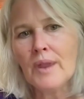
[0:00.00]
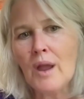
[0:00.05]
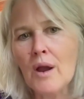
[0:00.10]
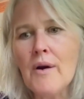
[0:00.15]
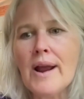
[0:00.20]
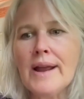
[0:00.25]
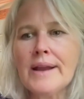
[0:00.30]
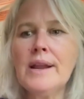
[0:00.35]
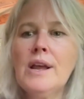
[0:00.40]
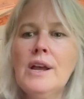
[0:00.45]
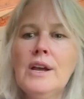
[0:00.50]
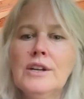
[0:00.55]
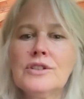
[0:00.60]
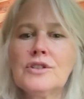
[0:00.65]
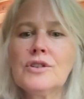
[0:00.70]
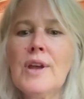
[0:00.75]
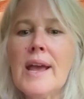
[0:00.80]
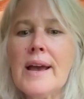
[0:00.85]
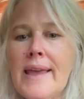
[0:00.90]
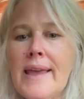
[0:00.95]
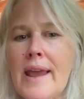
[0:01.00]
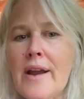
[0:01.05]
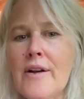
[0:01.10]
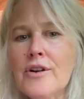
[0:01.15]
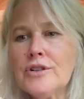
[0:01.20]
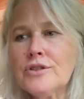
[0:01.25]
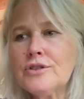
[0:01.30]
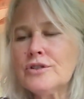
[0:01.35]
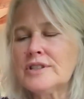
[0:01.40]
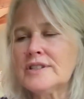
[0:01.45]
All right. So
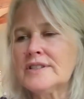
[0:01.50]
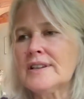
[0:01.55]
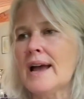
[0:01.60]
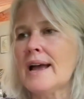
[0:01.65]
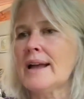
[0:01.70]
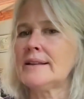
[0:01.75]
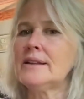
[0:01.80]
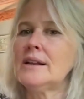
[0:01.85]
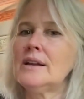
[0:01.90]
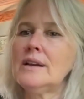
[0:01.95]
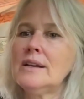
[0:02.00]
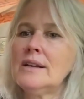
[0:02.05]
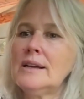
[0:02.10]
character design.